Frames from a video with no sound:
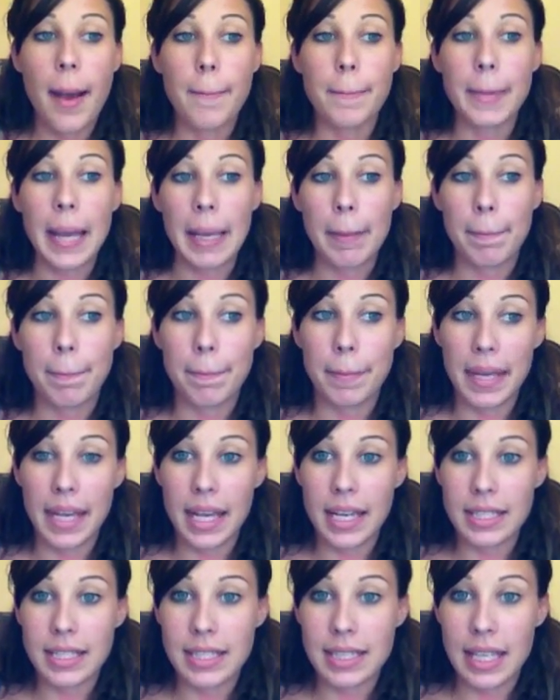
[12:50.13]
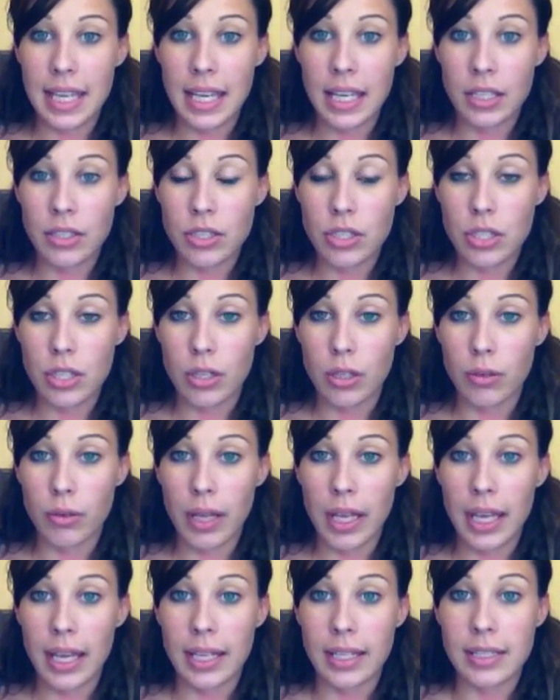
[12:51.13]
My biggest thing, too,
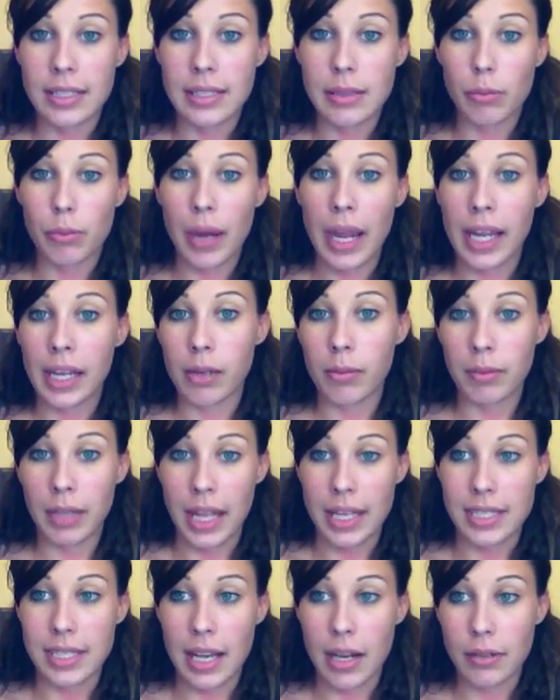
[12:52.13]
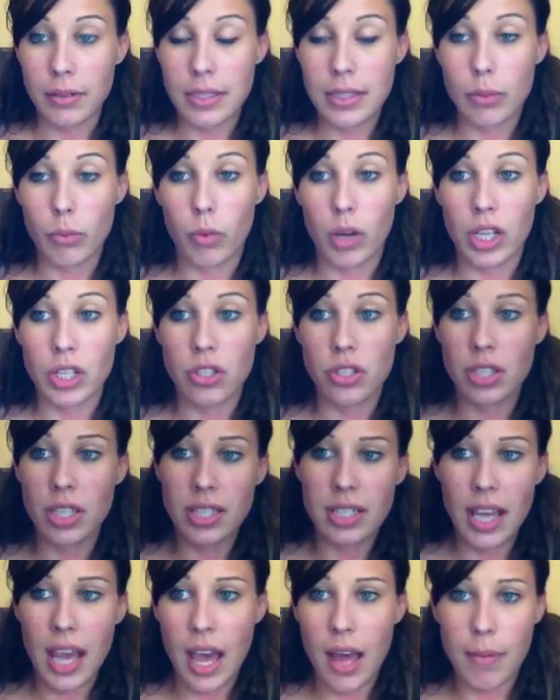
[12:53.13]
is random letdowns, which
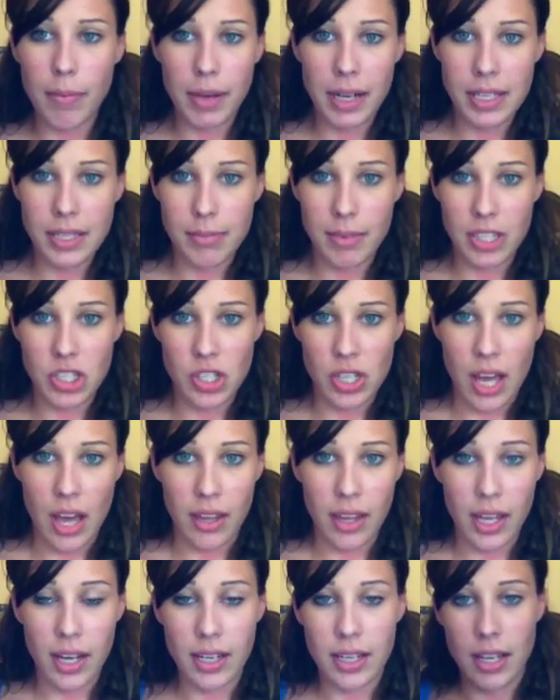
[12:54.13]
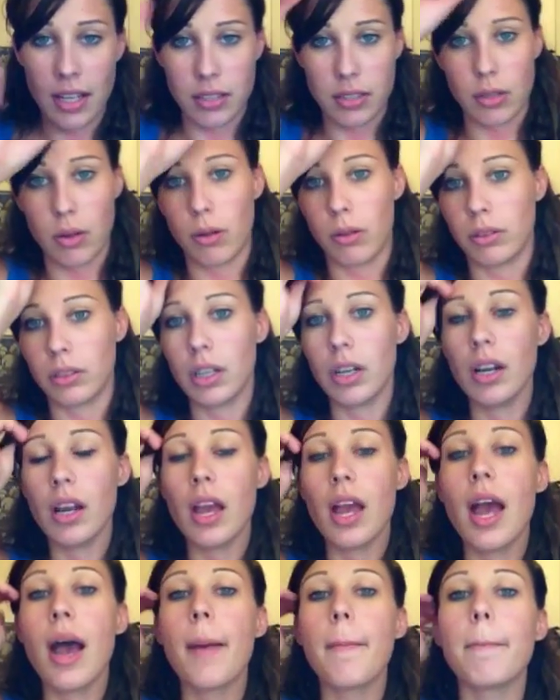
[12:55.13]
doesn't happen as much now that Adele's older,
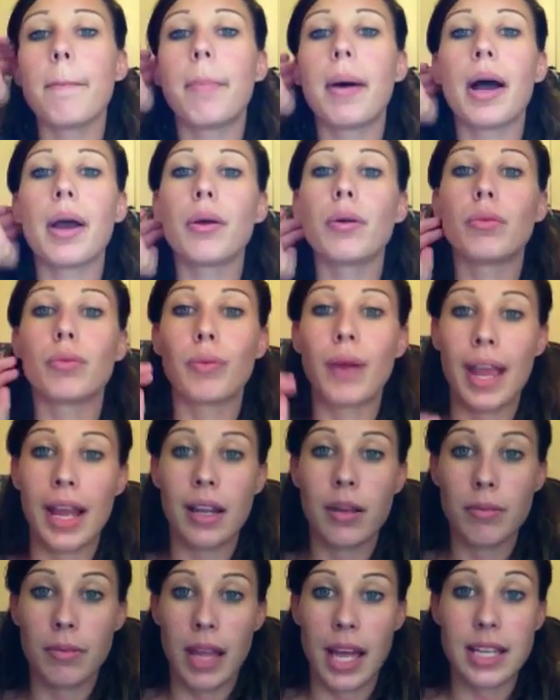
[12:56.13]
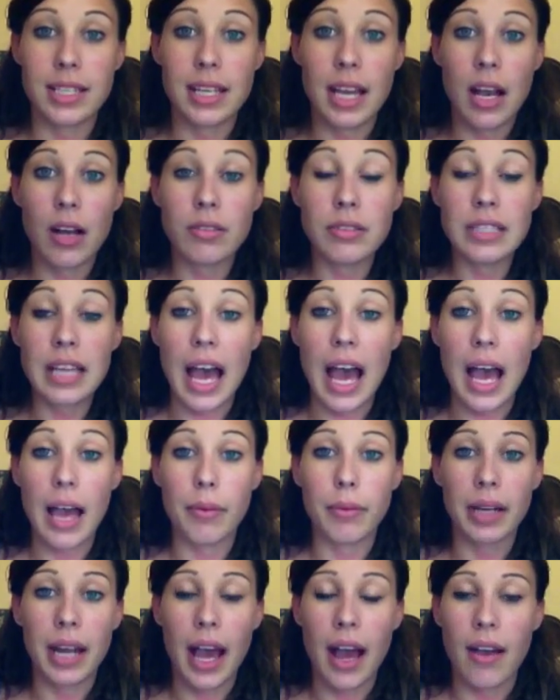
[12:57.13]
but random letdowns,
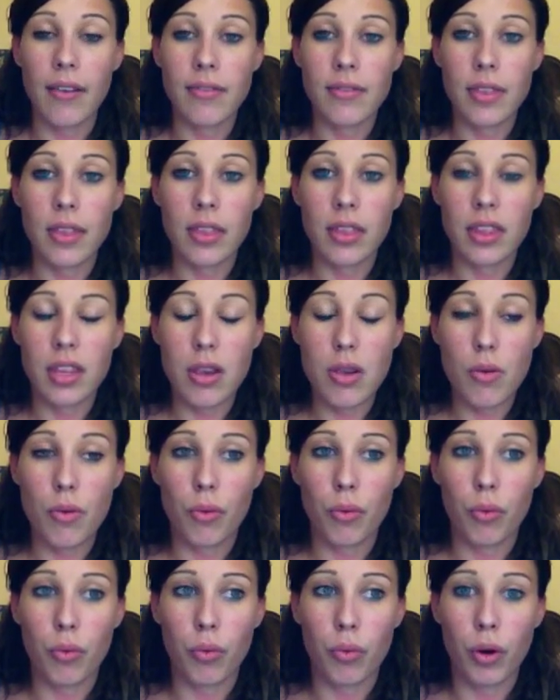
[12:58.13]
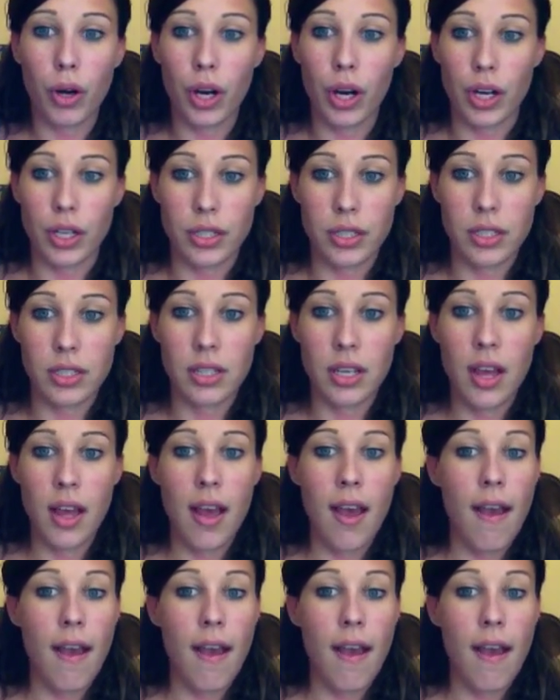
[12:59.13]
I would have the worst